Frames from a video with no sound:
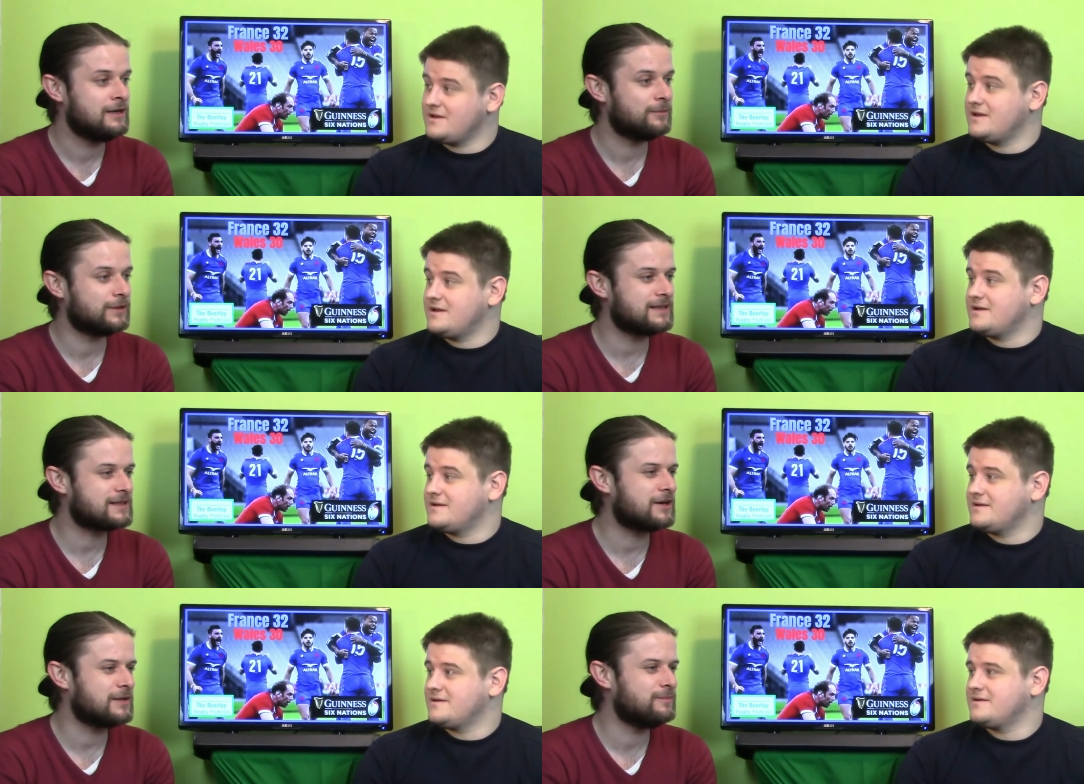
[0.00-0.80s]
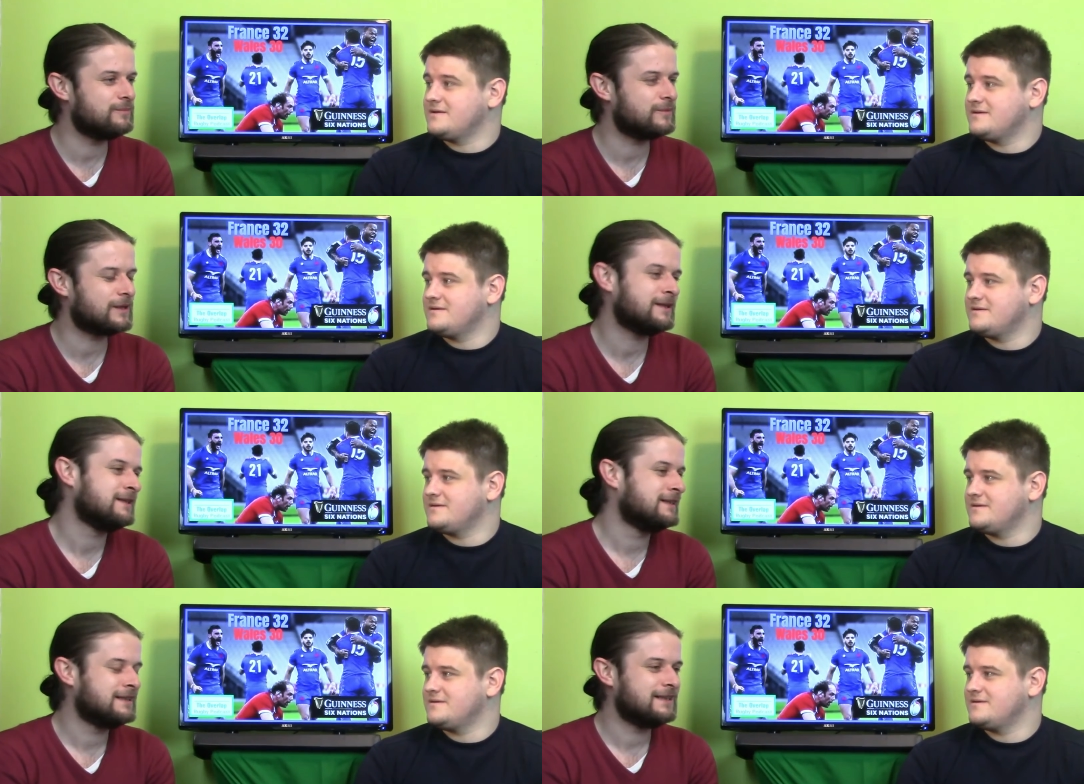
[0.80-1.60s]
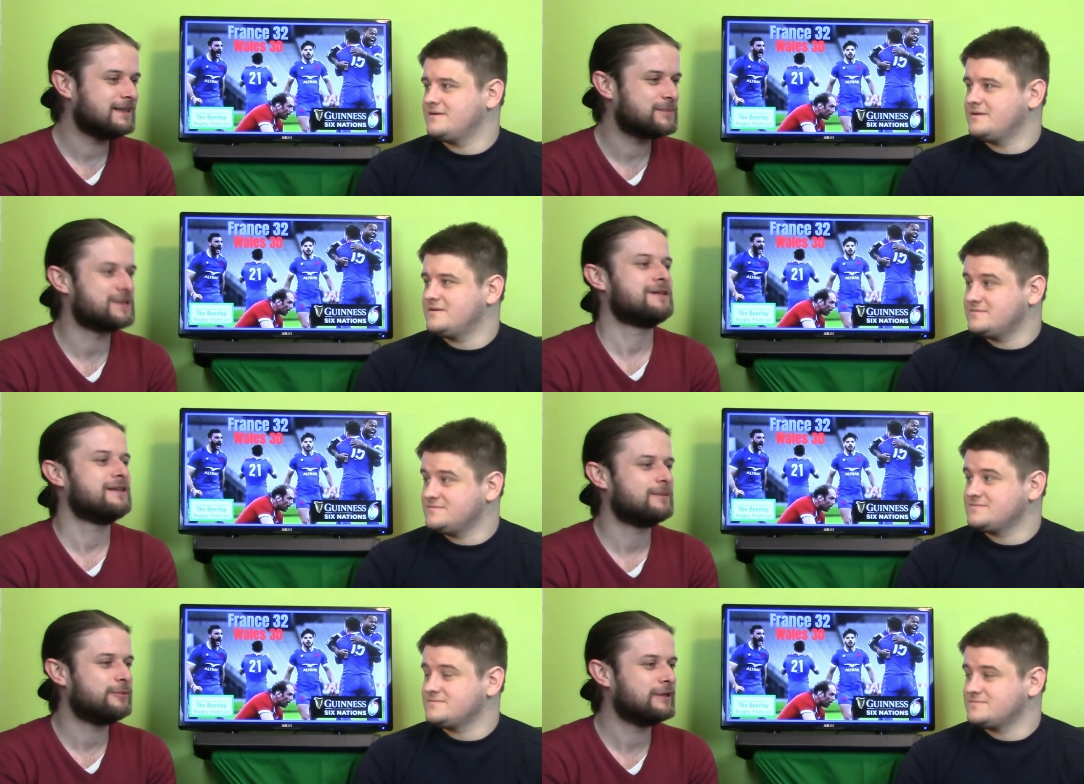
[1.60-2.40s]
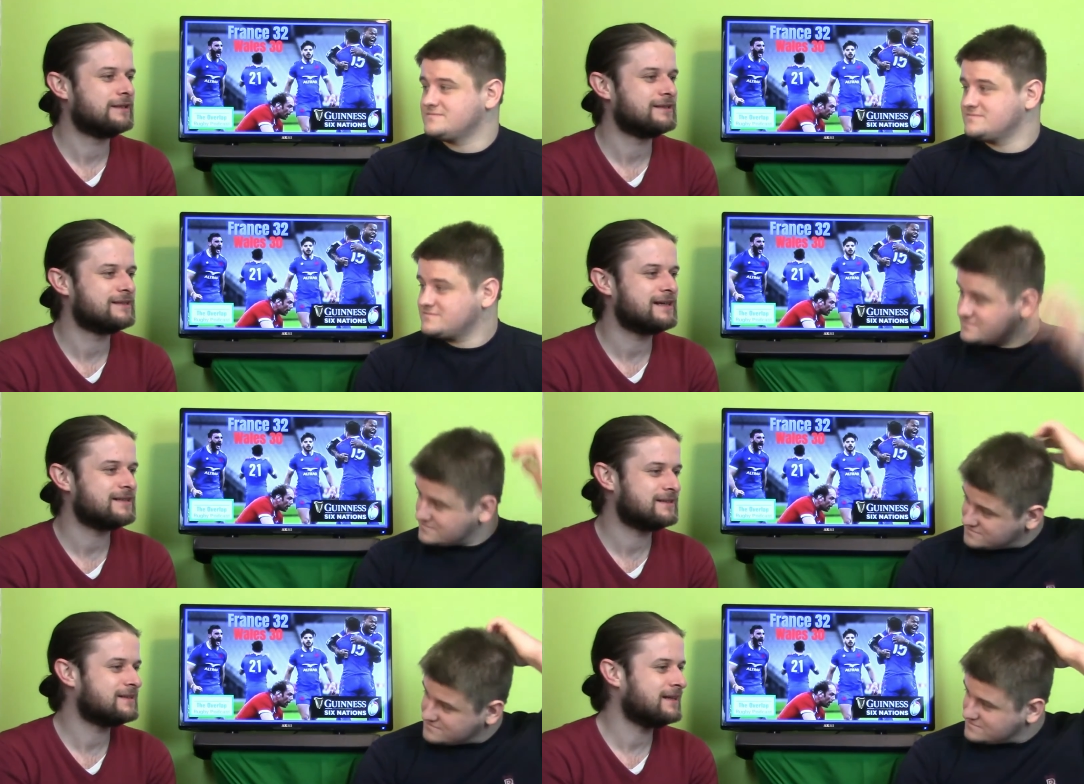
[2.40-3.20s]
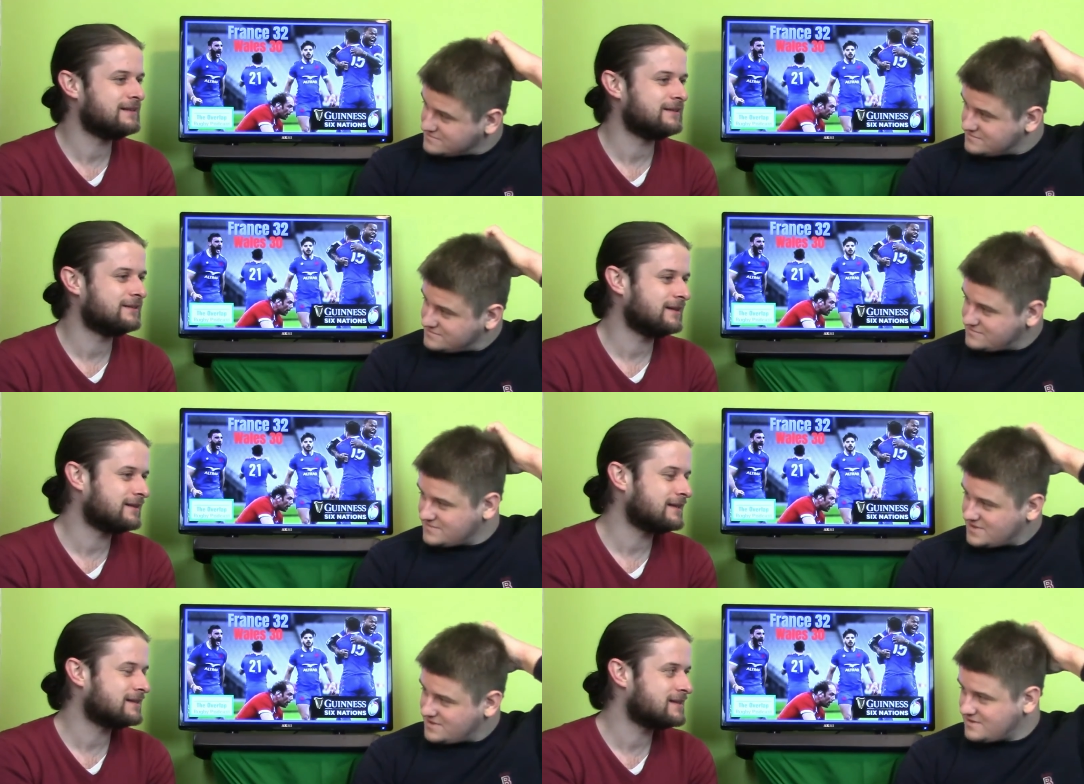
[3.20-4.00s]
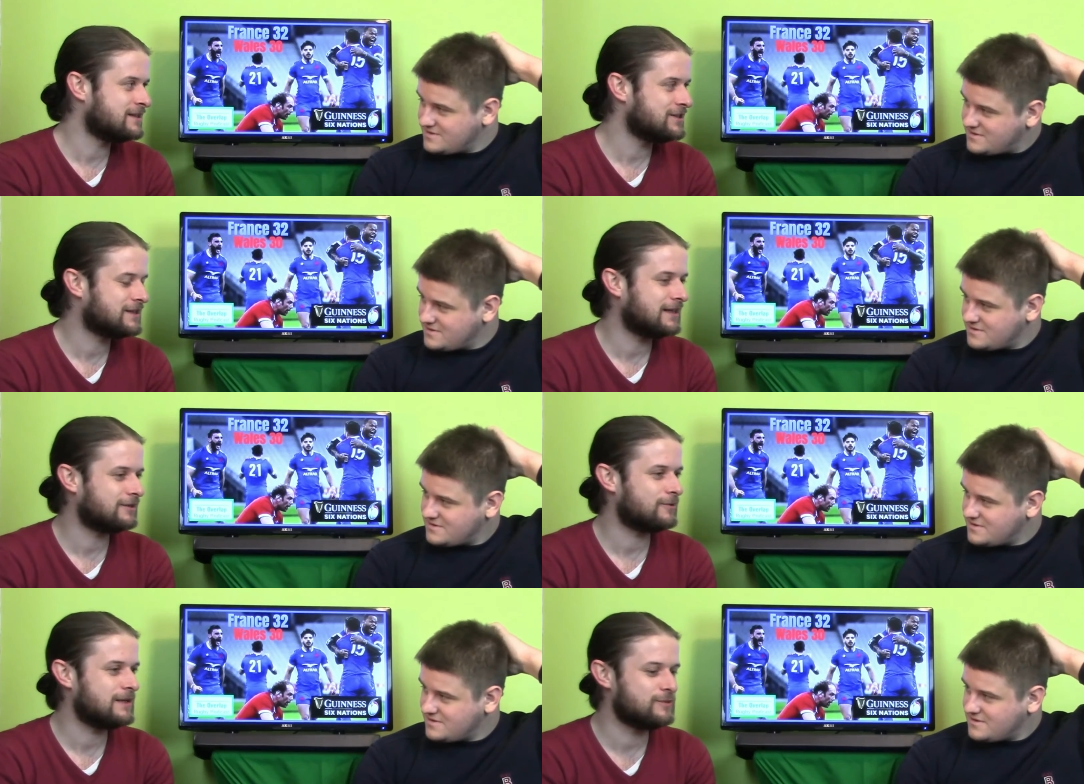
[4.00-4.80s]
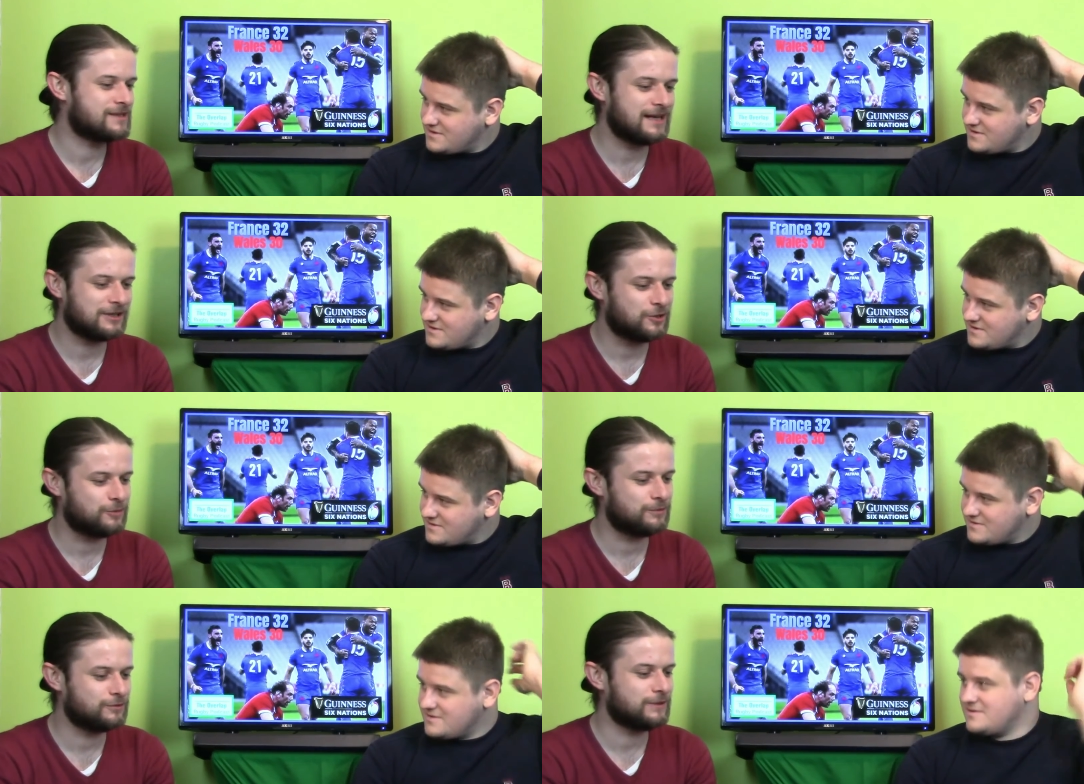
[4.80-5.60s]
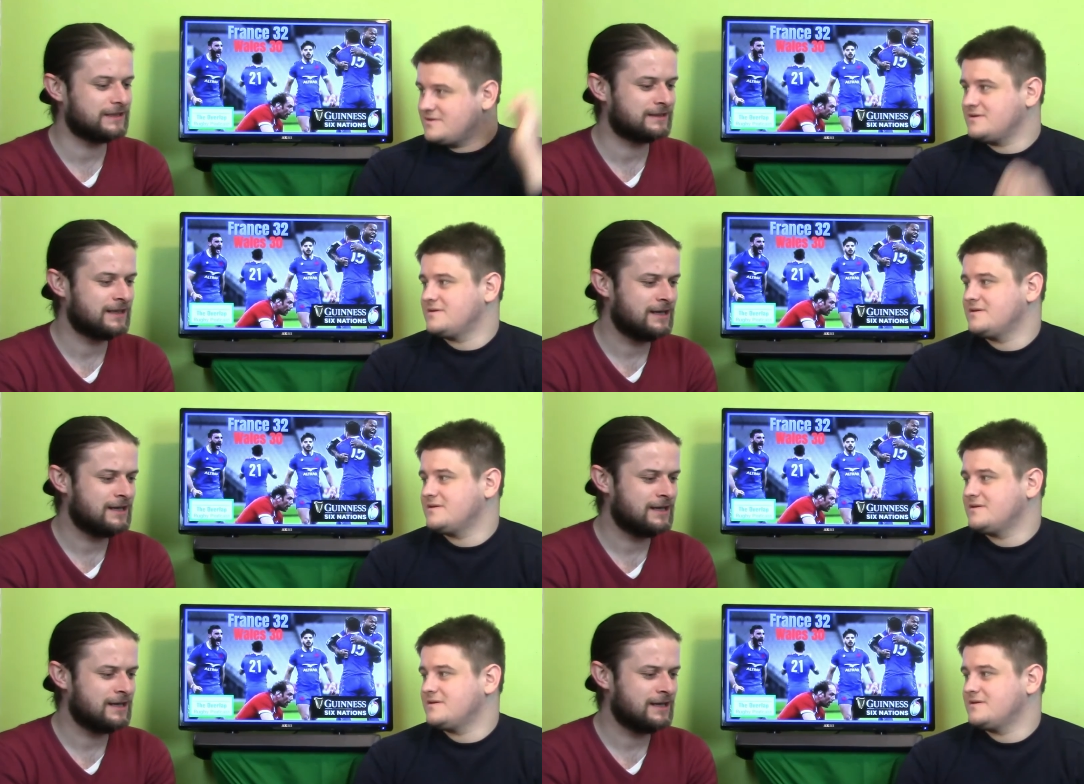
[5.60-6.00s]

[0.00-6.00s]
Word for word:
Speaker 1: But that's kind of like it's beside the point because, as you say, that that decision to kick three was then coupled with